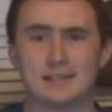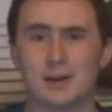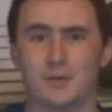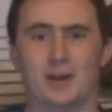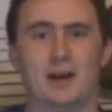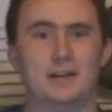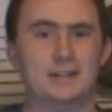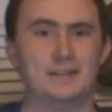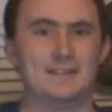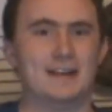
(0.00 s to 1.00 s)
So,
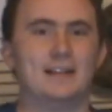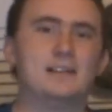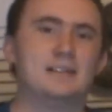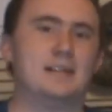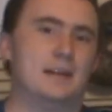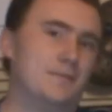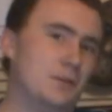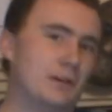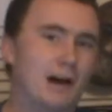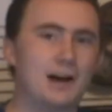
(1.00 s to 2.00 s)
Guardians of the Galaxy, if
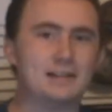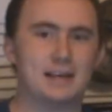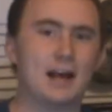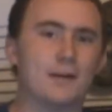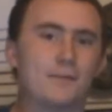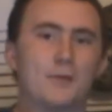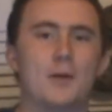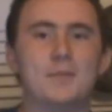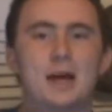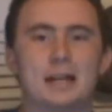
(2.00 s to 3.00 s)
you can't tell
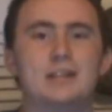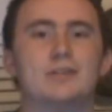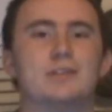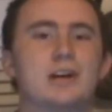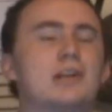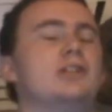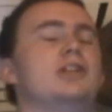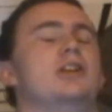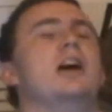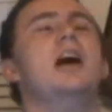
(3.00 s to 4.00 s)
from that
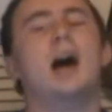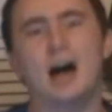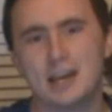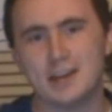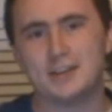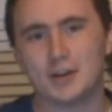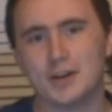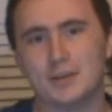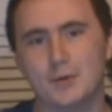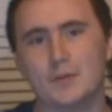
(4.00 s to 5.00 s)
introduction, I
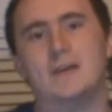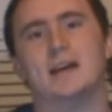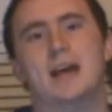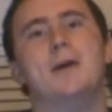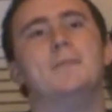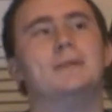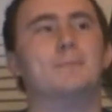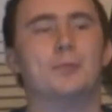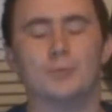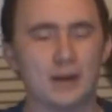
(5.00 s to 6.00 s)
enjoyed the movie. It
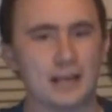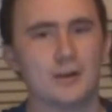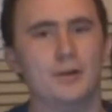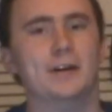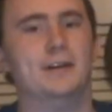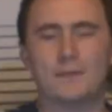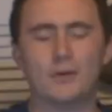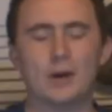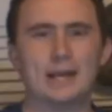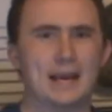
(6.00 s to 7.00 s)
was pretty good.
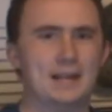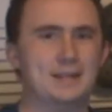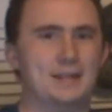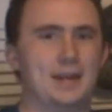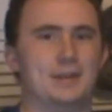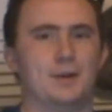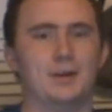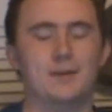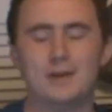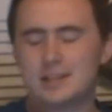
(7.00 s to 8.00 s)
Before I get into that
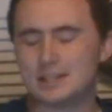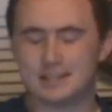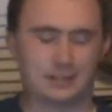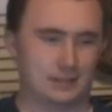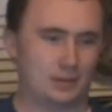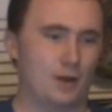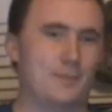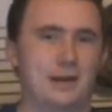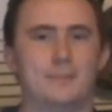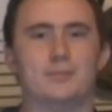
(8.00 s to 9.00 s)
though, can we just
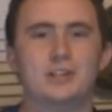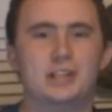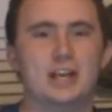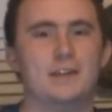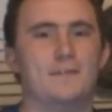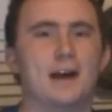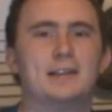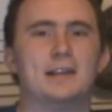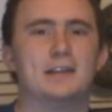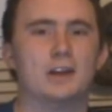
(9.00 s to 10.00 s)
stop and appreciate the
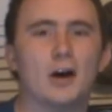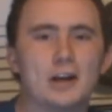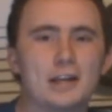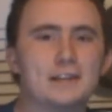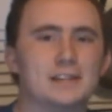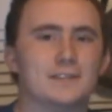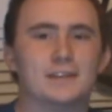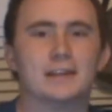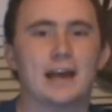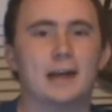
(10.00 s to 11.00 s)
fact that Guardians of
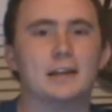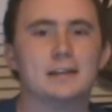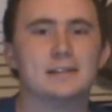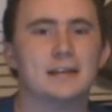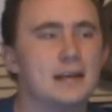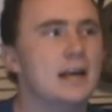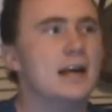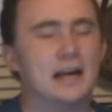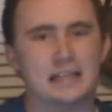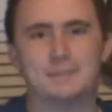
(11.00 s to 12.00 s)
the Galaxy
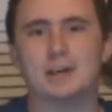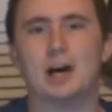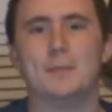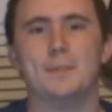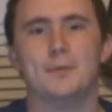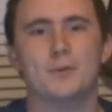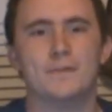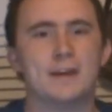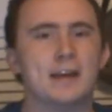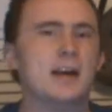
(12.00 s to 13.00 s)
has become a
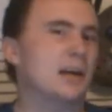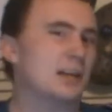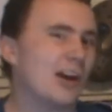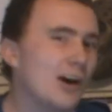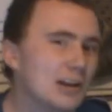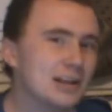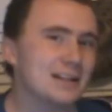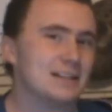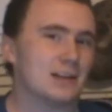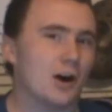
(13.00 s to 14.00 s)
movie?
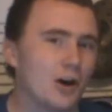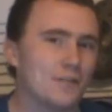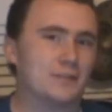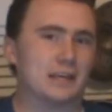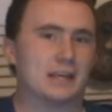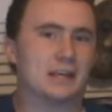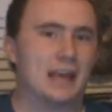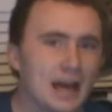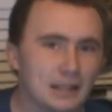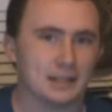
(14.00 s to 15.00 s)
Guardians of the
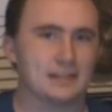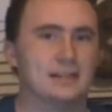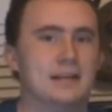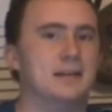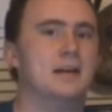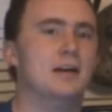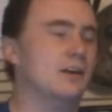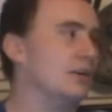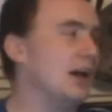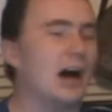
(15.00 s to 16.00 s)
Galaxy!
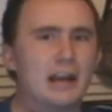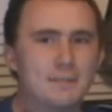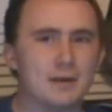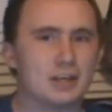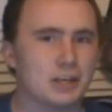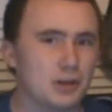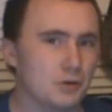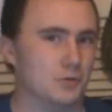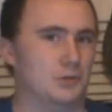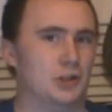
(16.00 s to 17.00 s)
Alright, I'm a
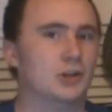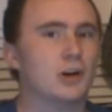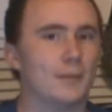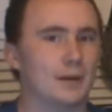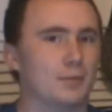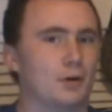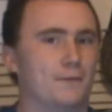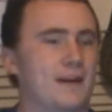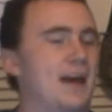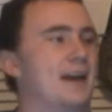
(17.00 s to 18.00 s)
huge comic book
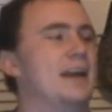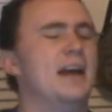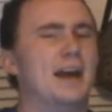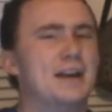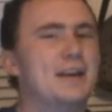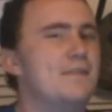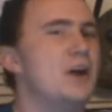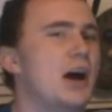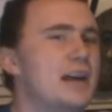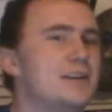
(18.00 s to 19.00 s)
fan, and even
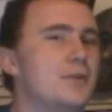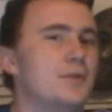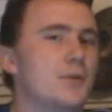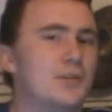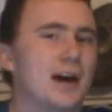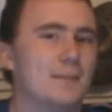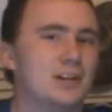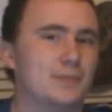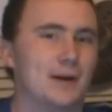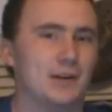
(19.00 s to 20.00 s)
I don't know that
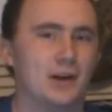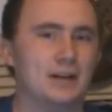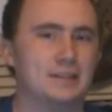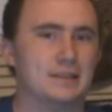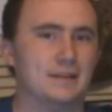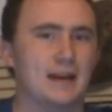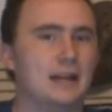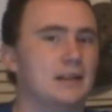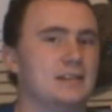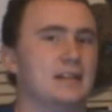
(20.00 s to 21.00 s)
much about Guardians of the
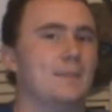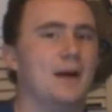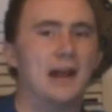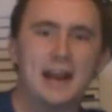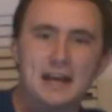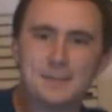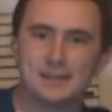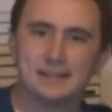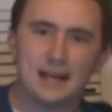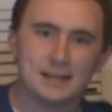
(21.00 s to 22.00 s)
Galaxy. About
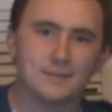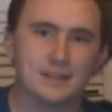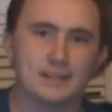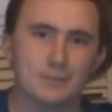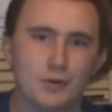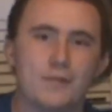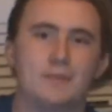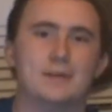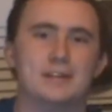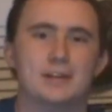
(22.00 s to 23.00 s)
80% of this movie
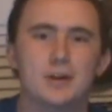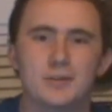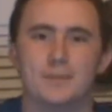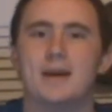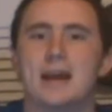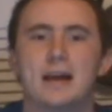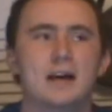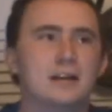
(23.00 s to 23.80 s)
was new to me.